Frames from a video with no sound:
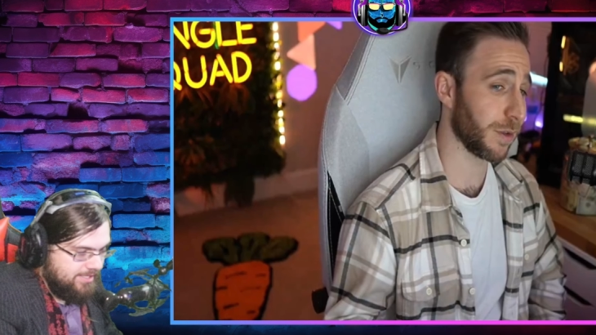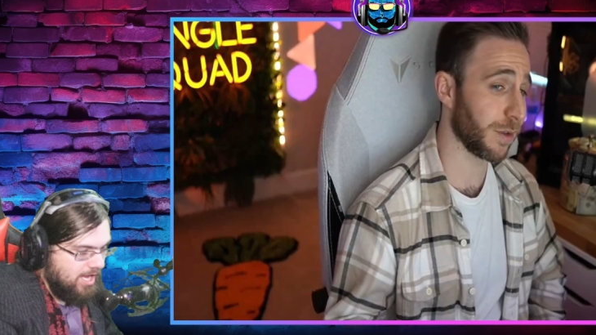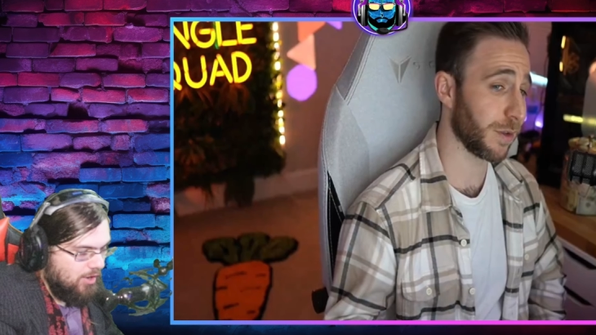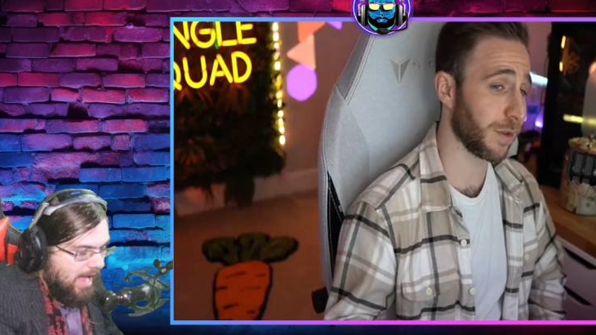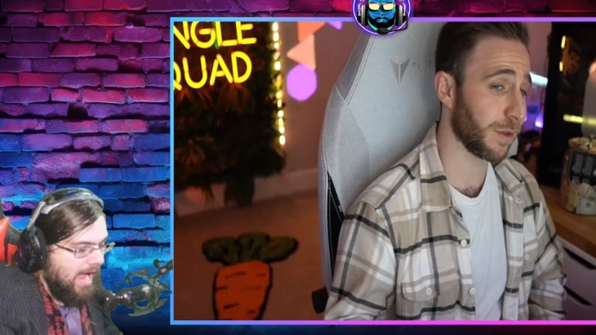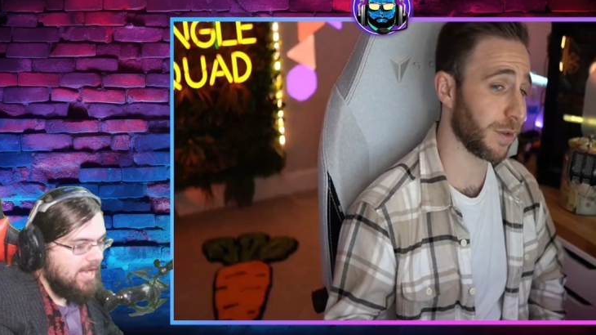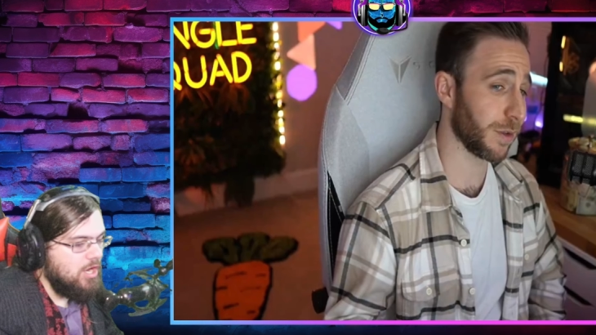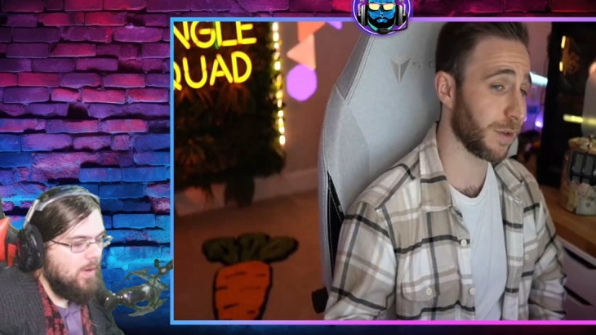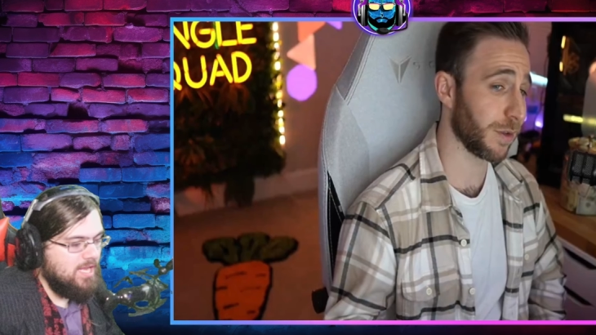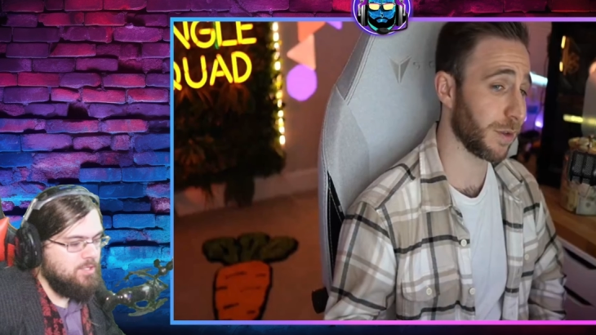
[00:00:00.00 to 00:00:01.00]
Speaker 1: No, I
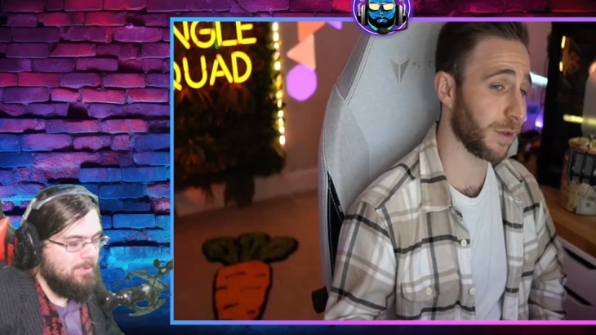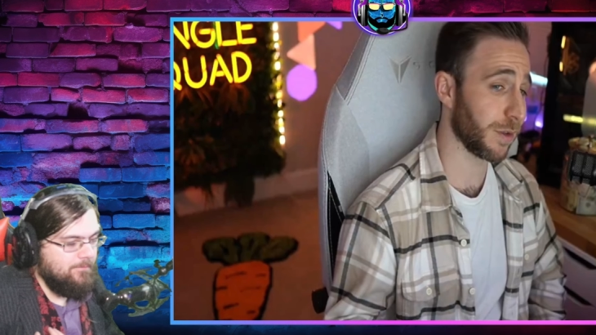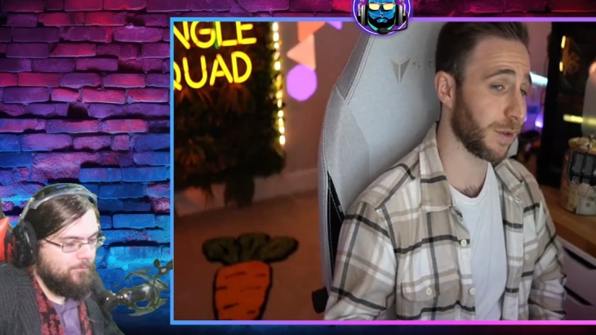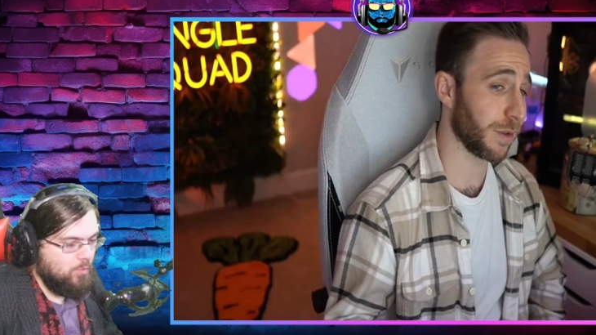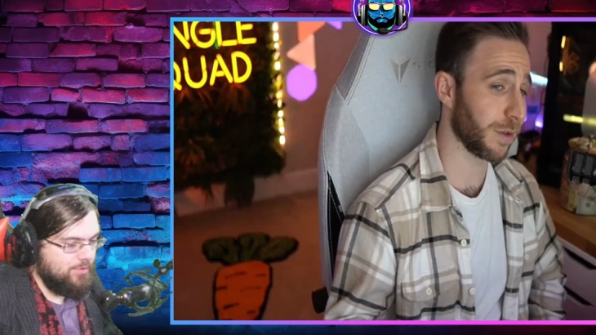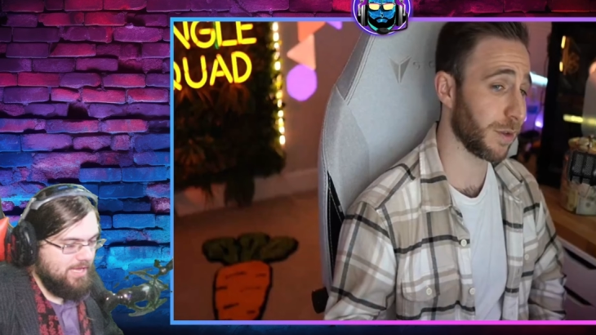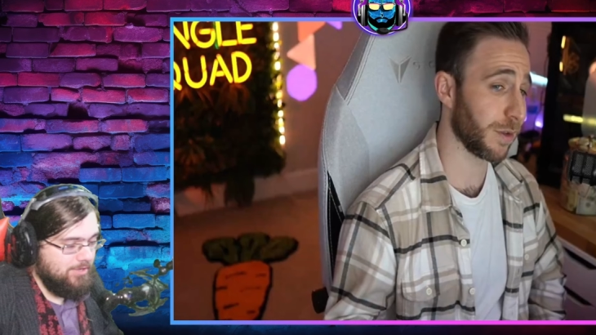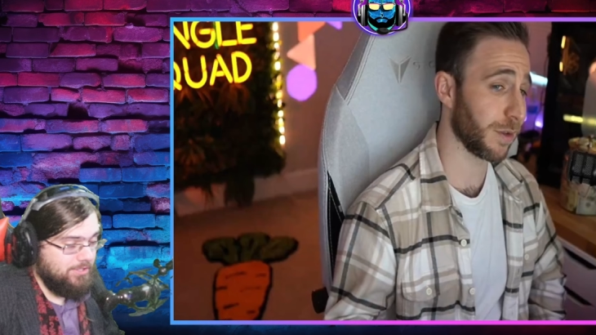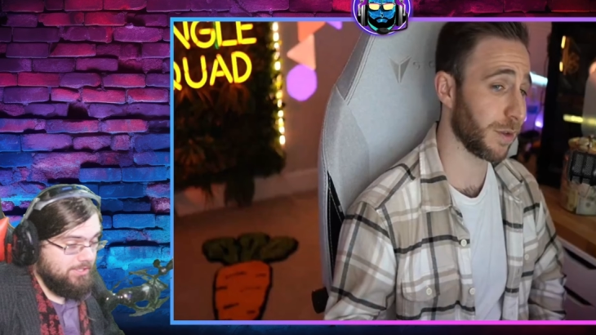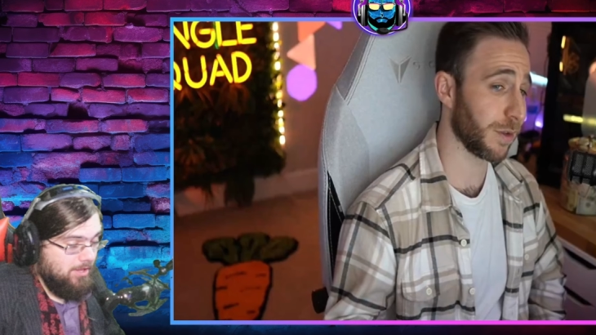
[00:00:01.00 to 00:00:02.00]
know I spent
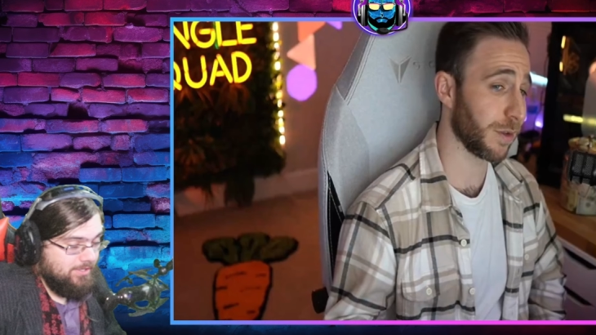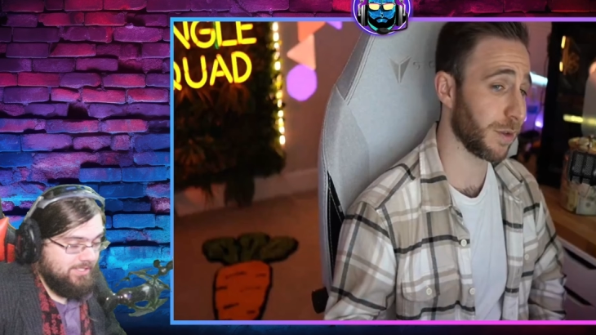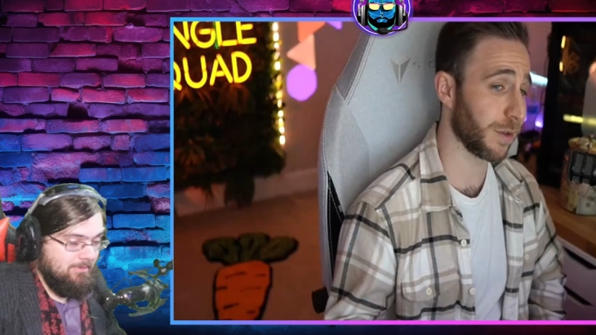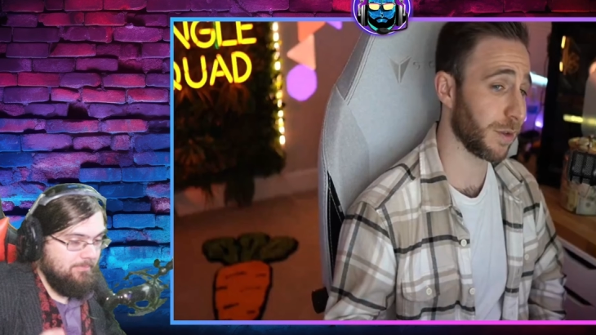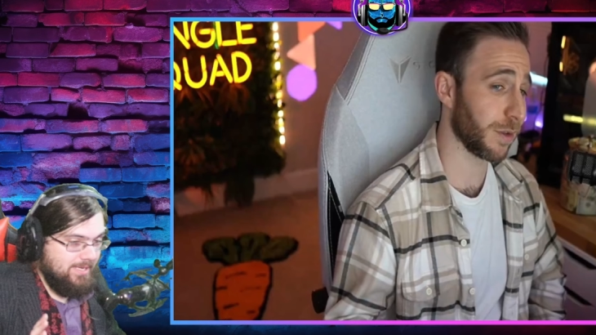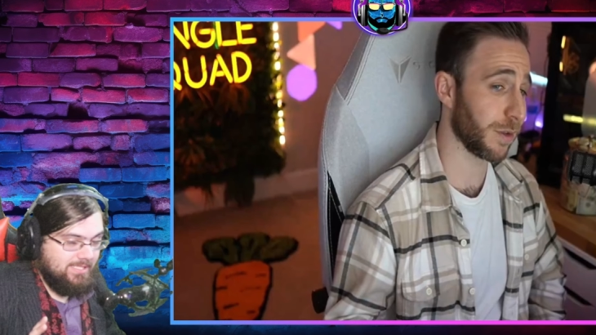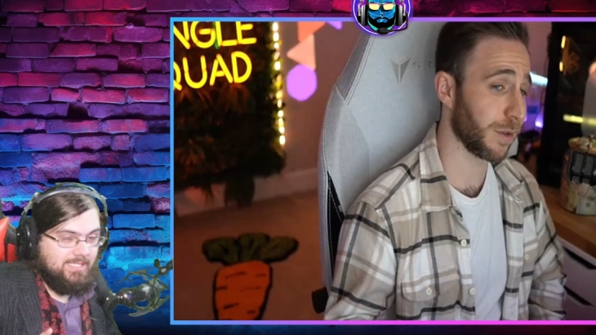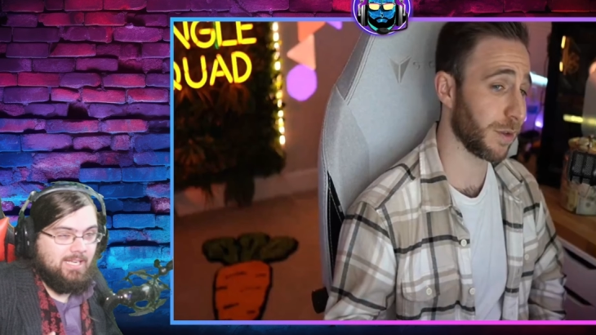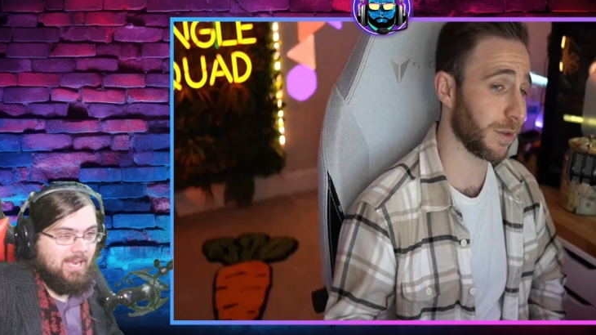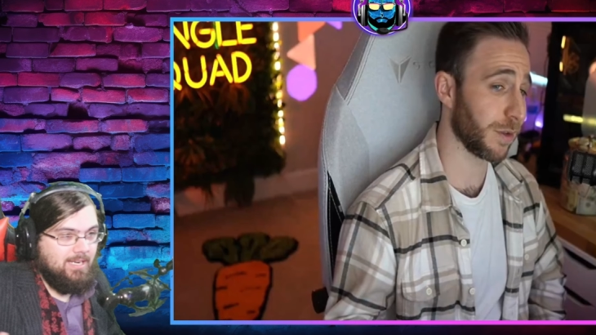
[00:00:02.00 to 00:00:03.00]
$4,000 on my
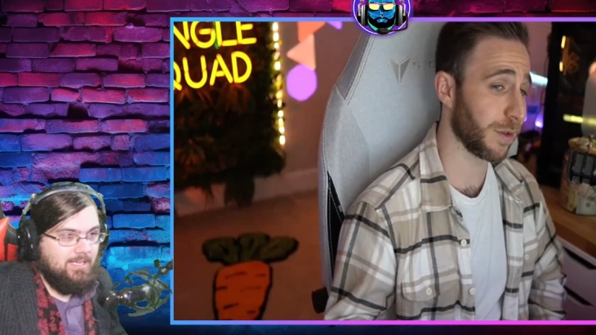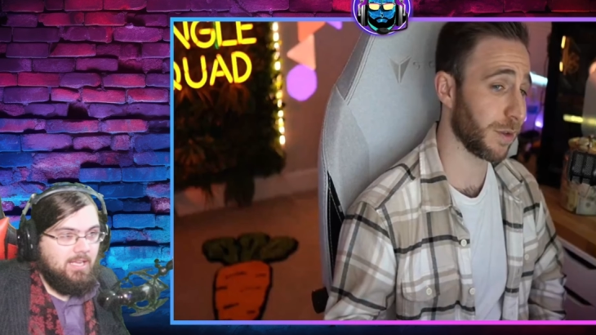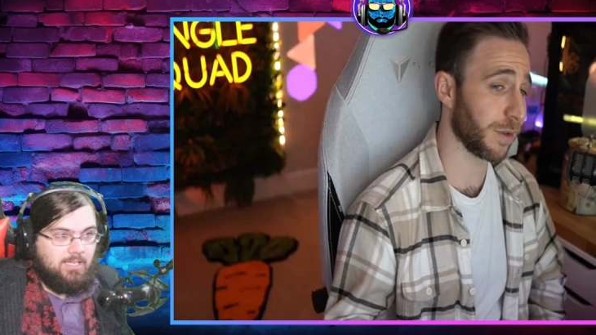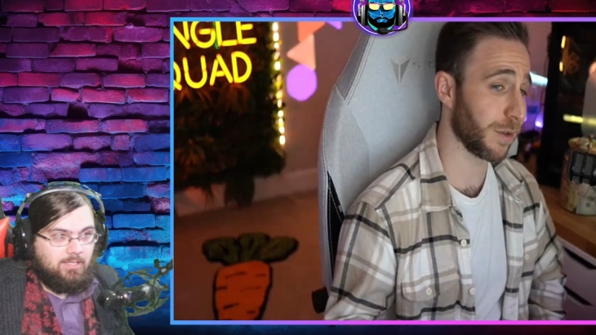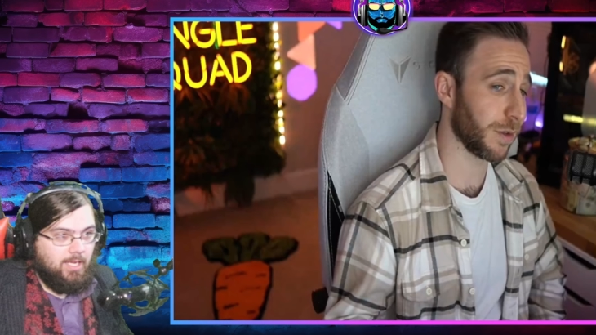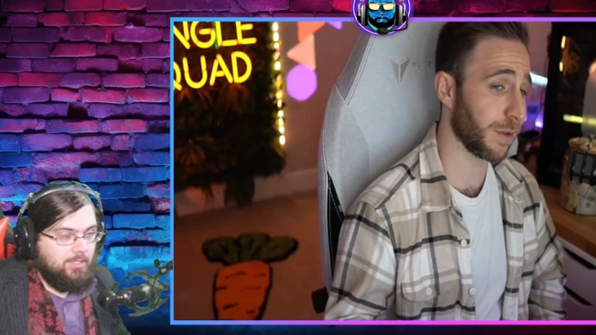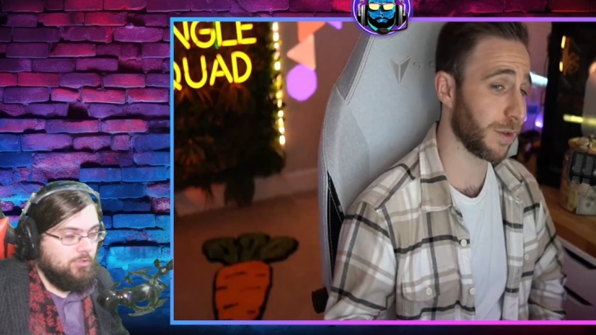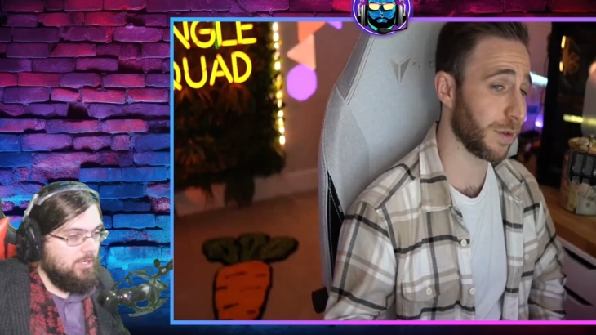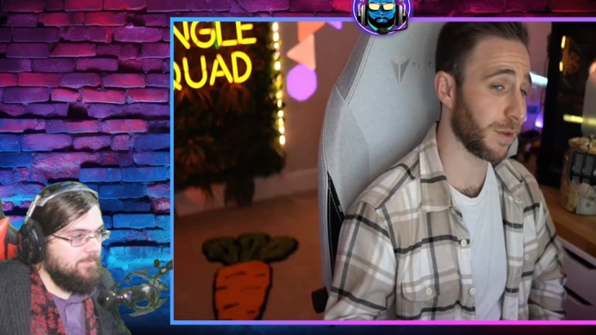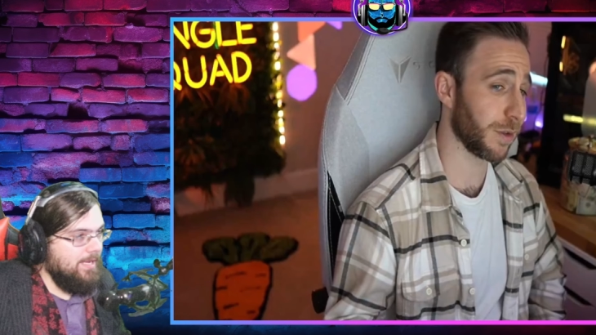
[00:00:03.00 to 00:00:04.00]
PC and it,
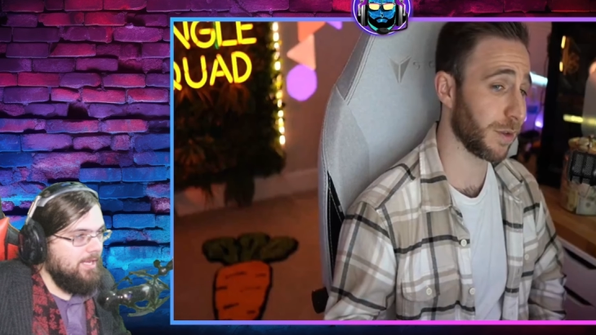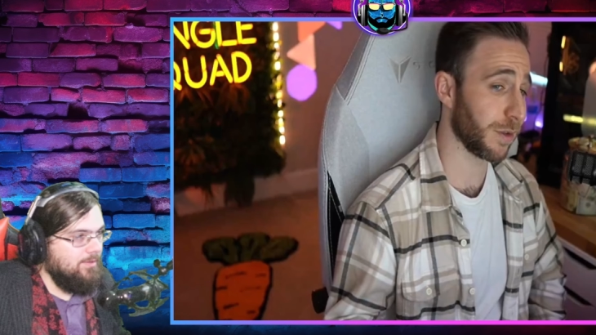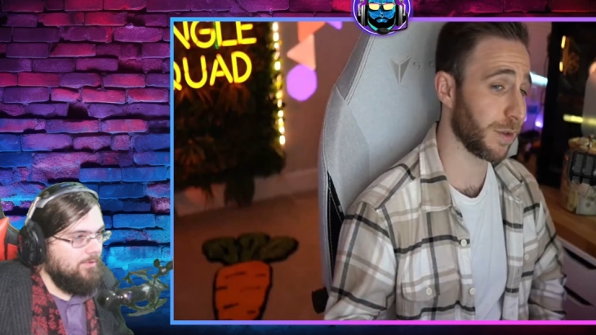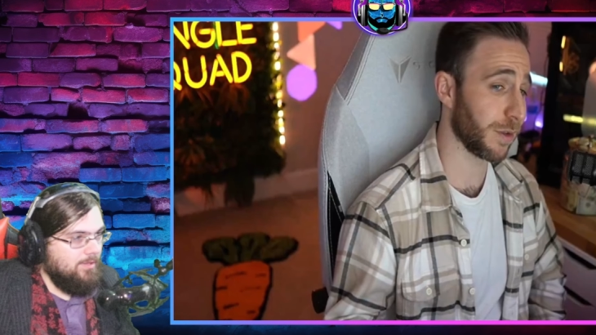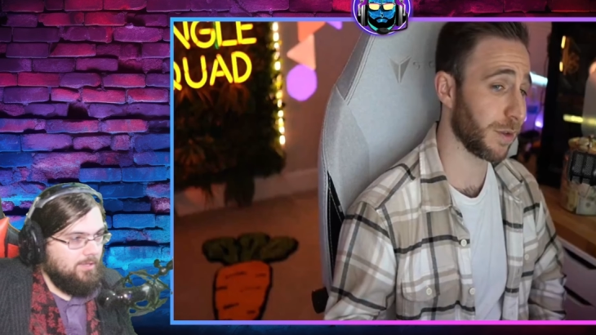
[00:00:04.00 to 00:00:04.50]
trust me, it,